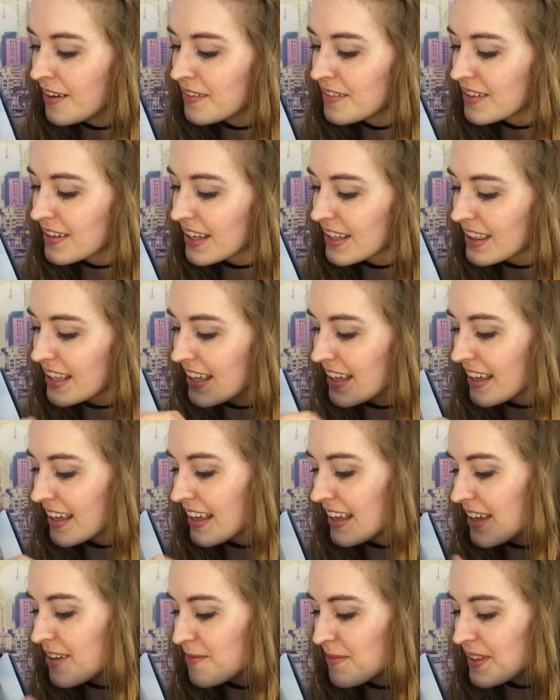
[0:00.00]
Oh, look at that! I
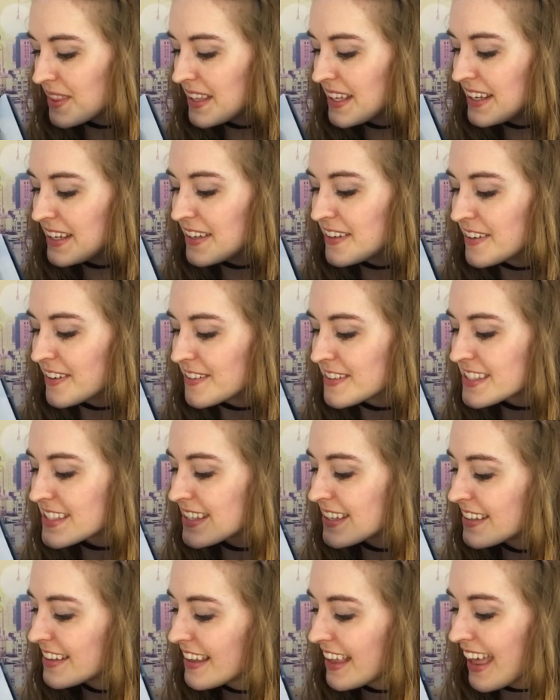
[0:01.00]
have my thank you notes.
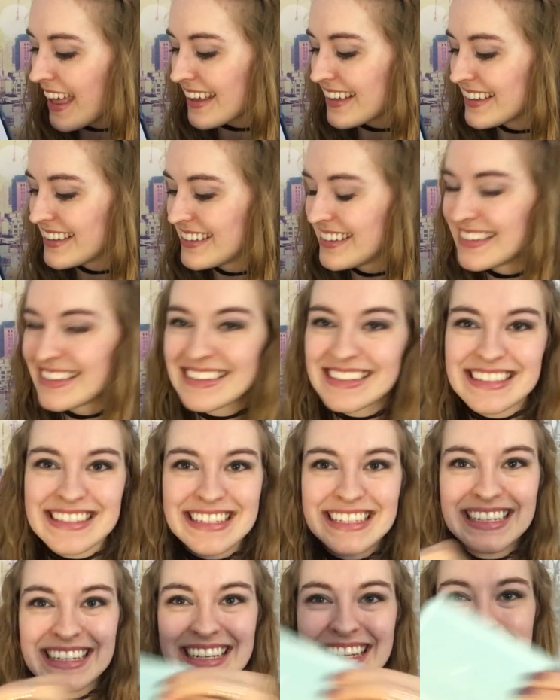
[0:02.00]
Ha! See?